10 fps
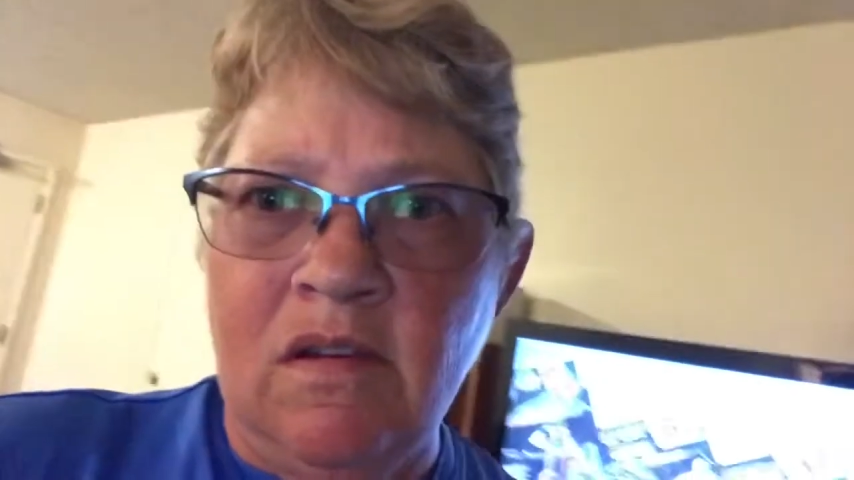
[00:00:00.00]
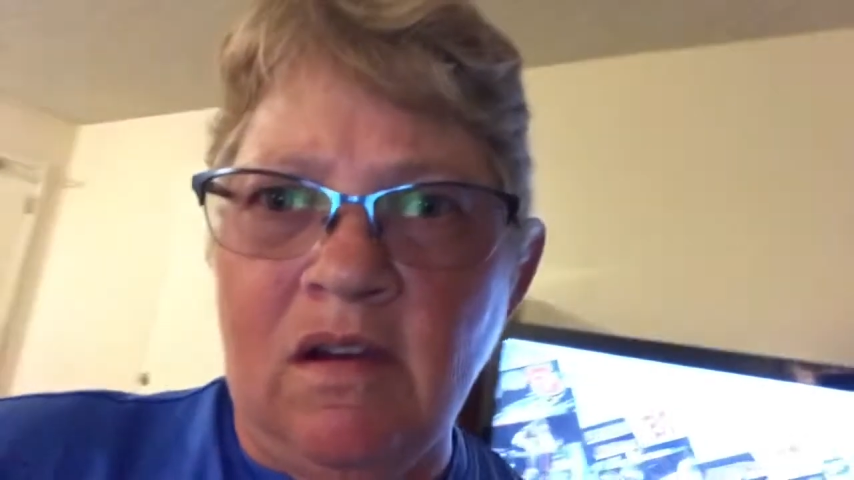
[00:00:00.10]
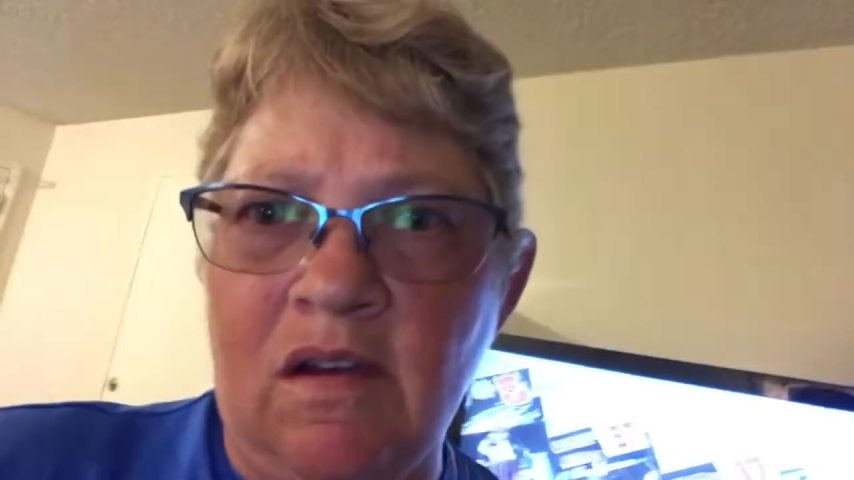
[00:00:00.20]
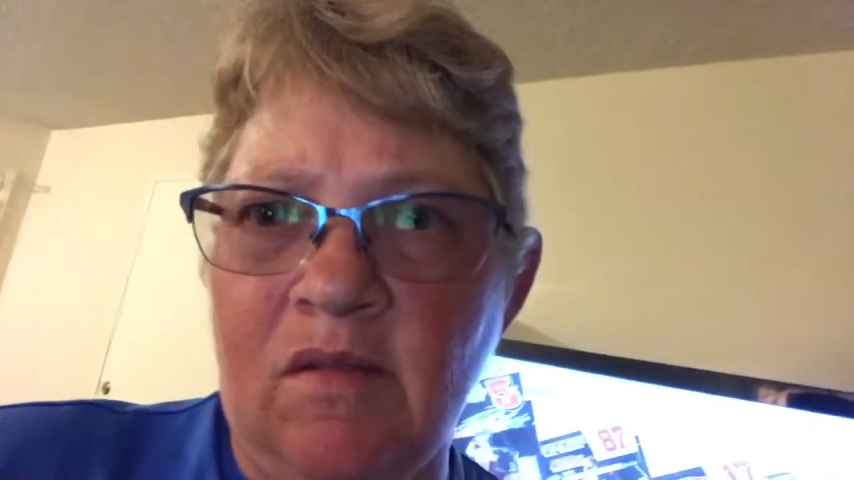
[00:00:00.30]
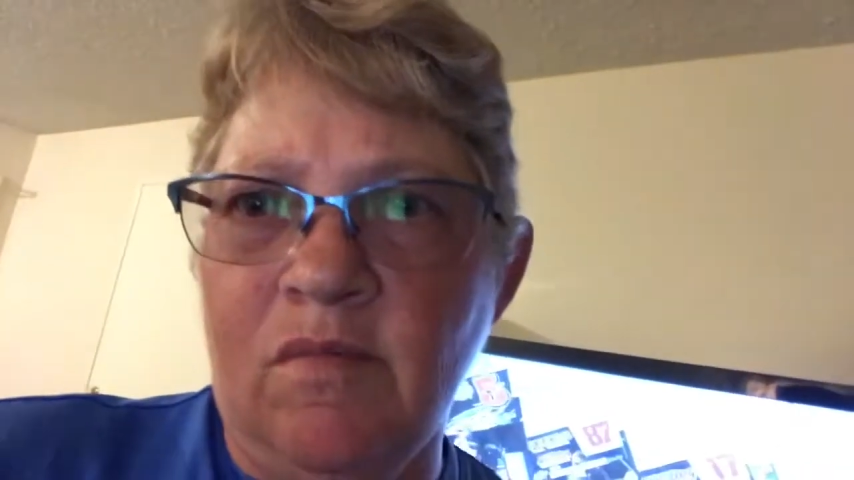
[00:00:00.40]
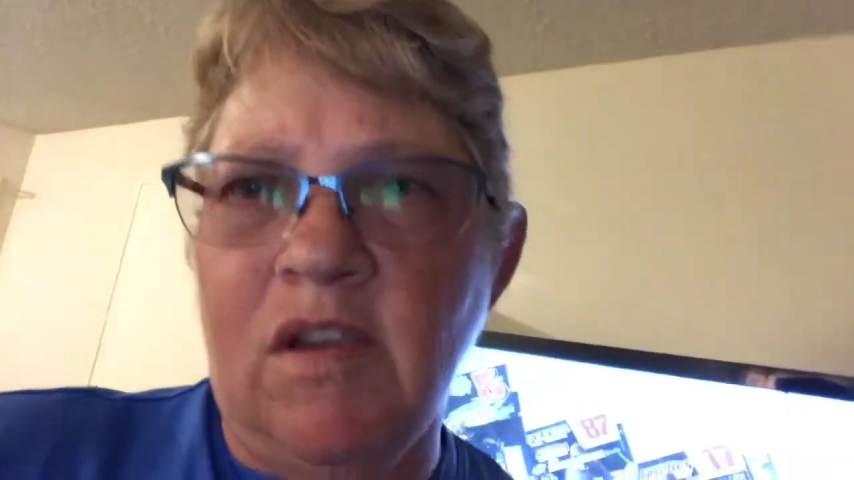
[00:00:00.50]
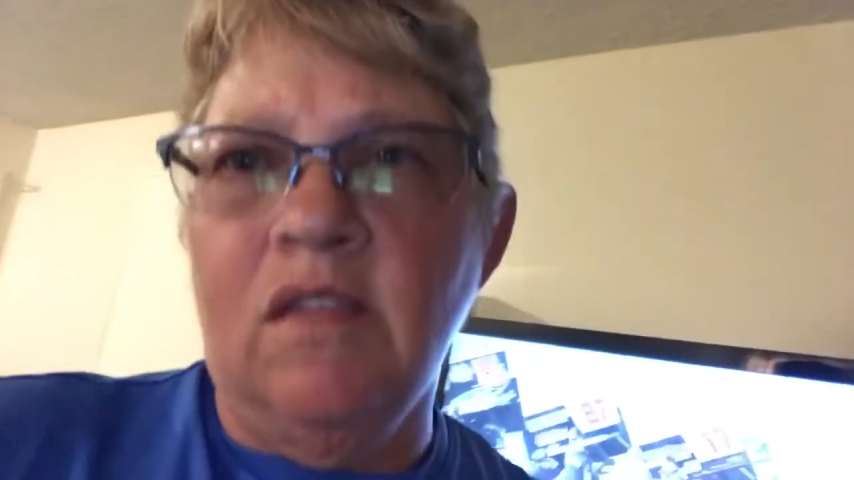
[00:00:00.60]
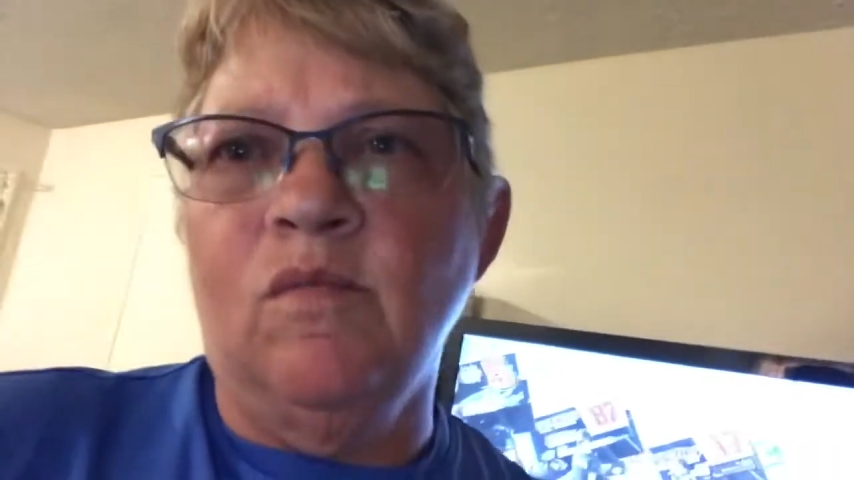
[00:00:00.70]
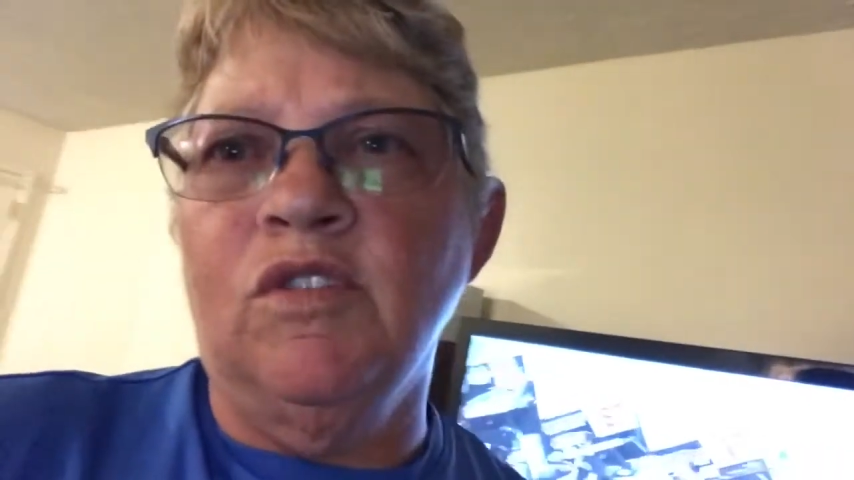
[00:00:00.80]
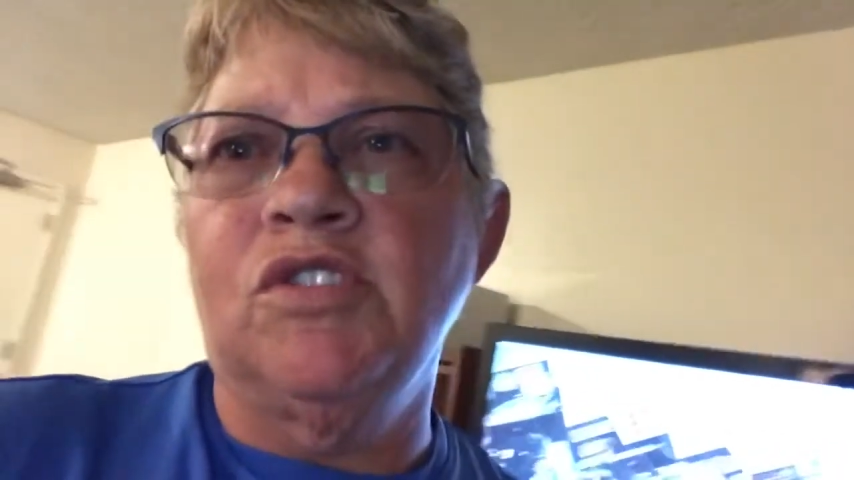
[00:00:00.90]

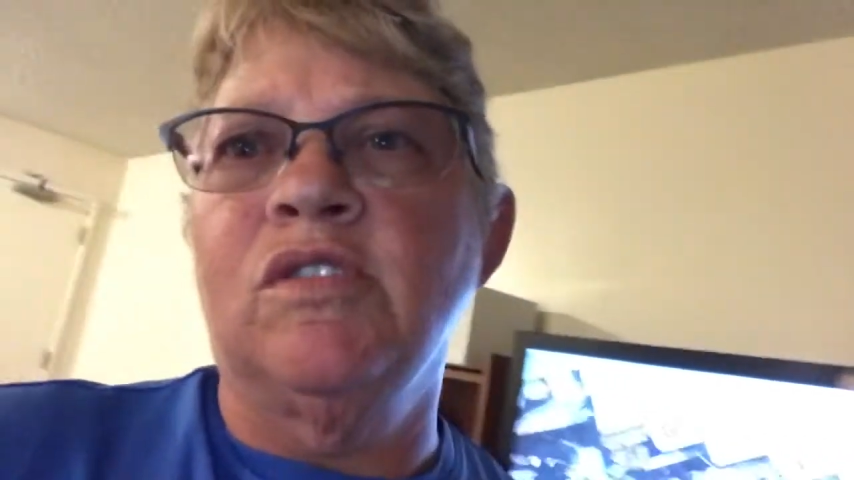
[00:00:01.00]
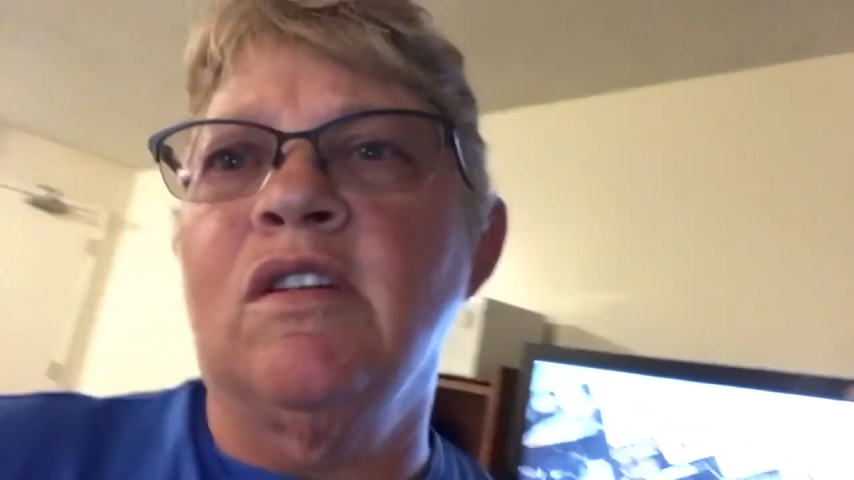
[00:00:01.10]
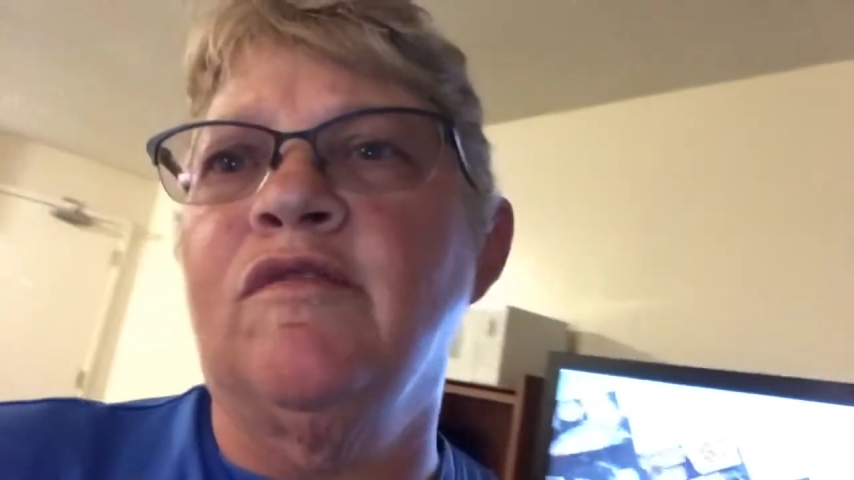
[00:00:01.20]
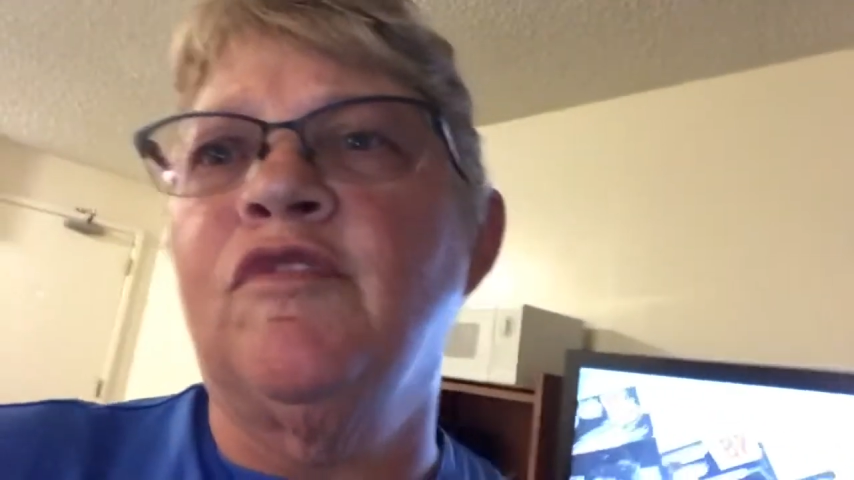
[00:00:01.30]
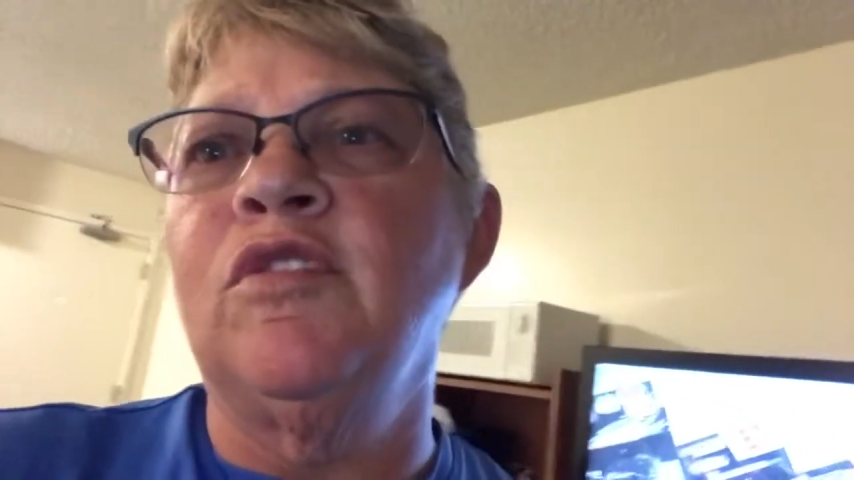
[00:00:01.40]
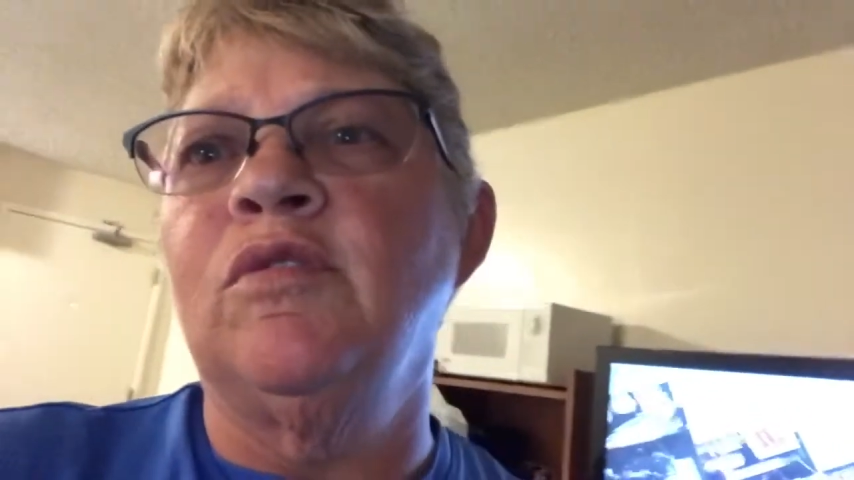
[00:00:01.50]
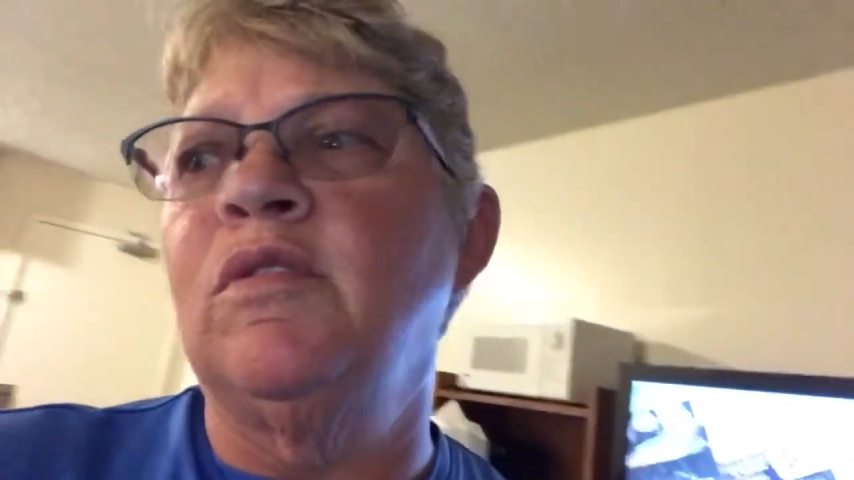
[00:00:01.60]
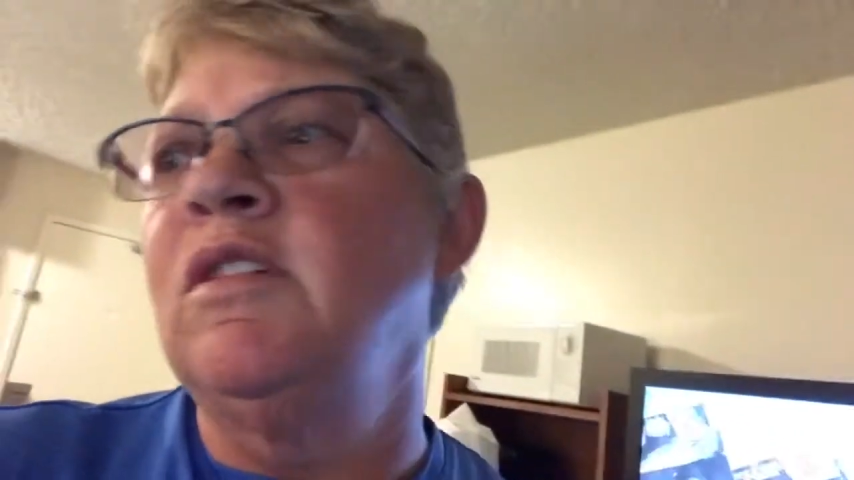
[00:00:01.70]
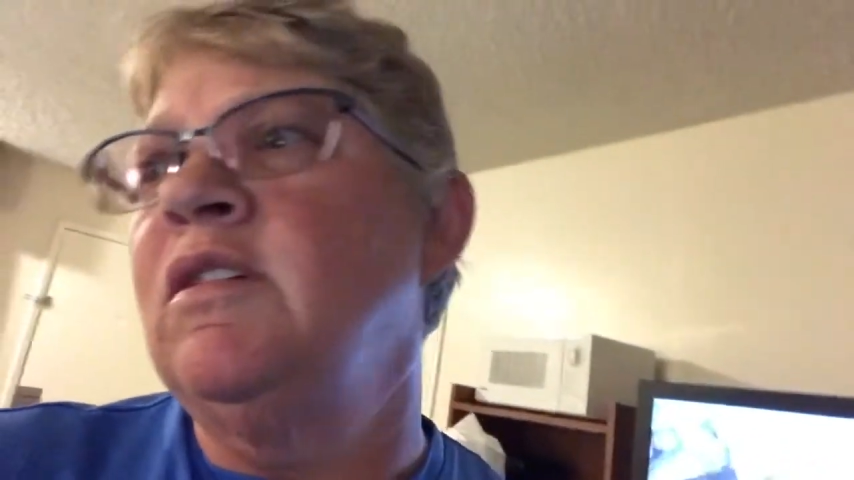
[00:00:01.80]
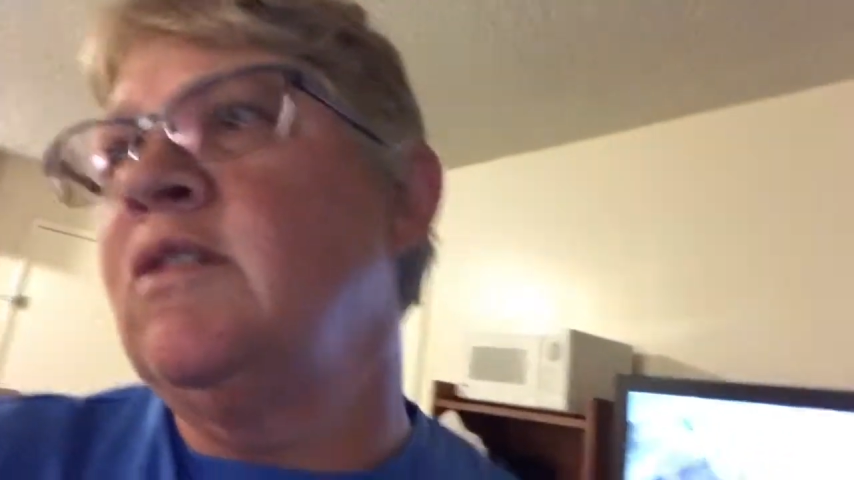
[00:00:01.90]
then once you get
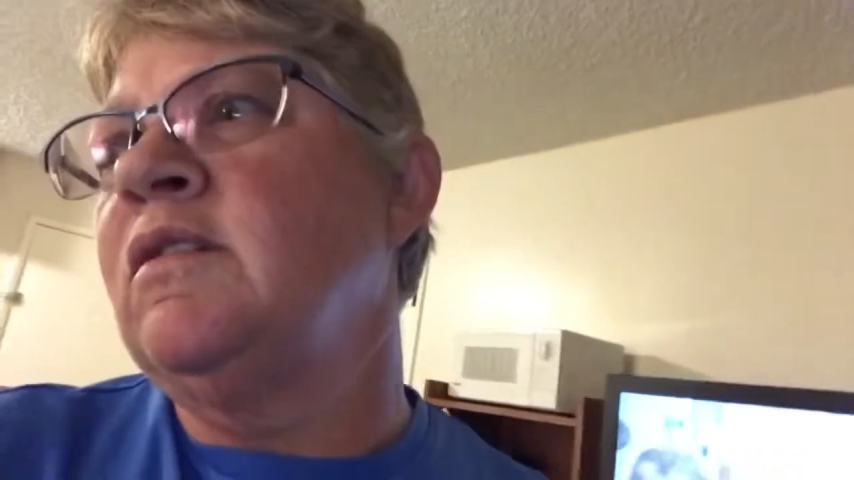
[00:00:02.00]
food,